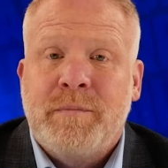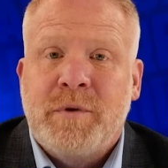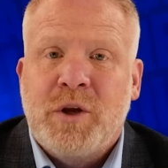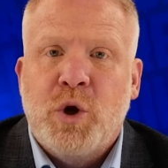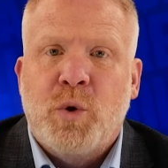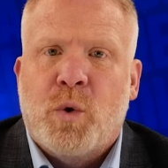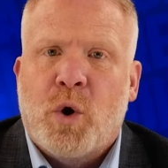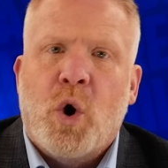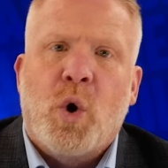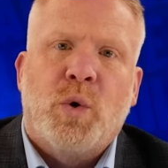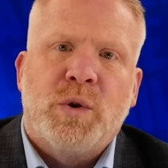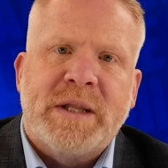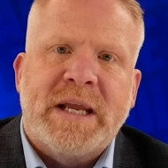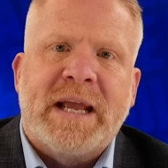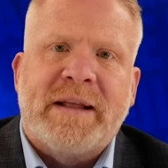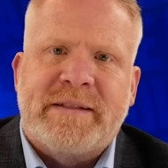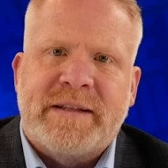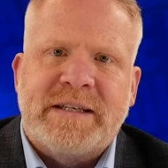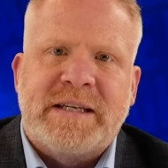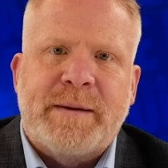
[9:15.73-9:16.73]
You were only
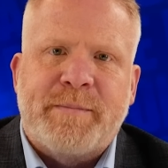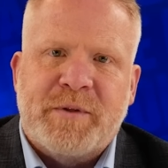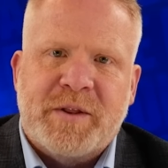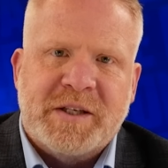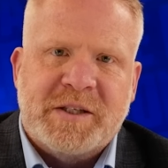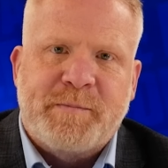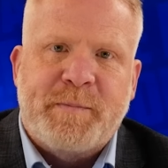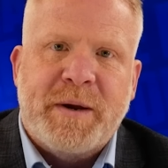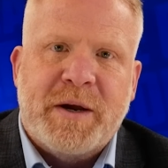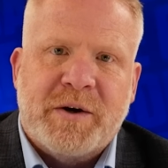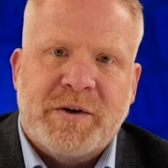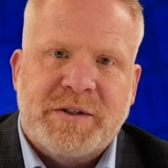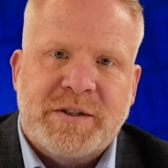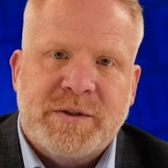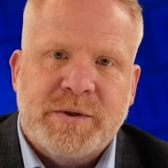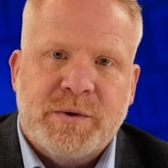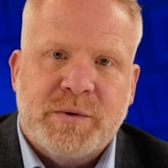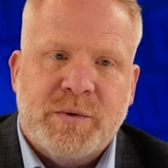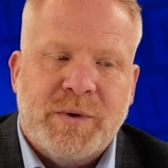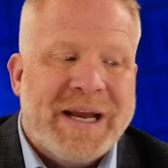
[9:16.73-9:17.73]
at the tip of the spear
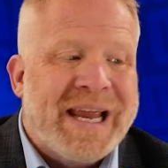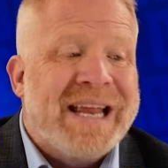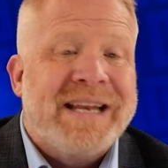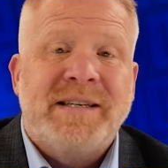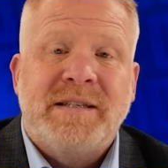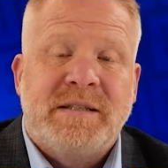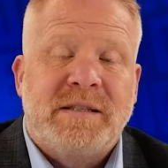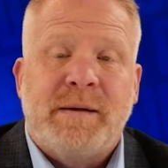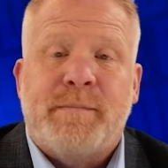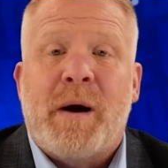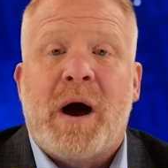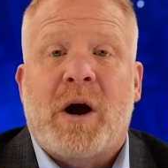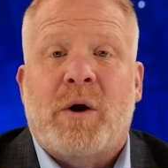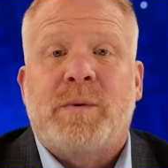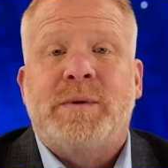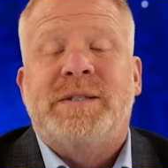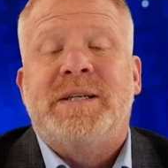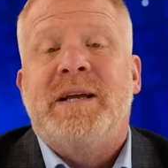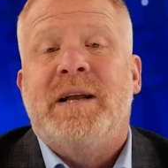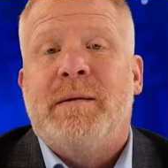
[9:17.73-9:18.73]
to end
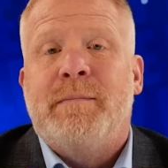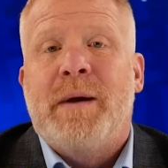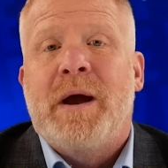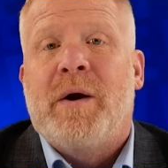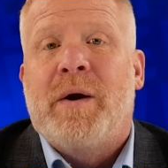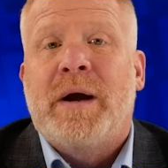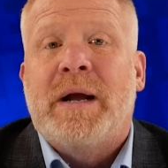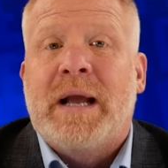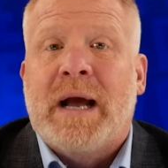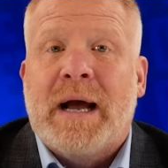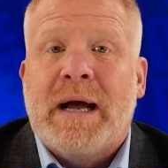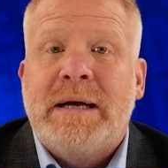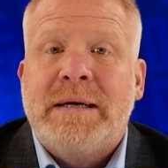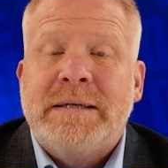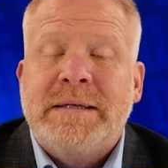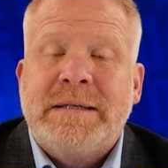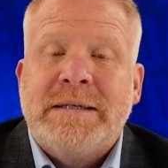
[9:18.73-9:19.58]
democracy in America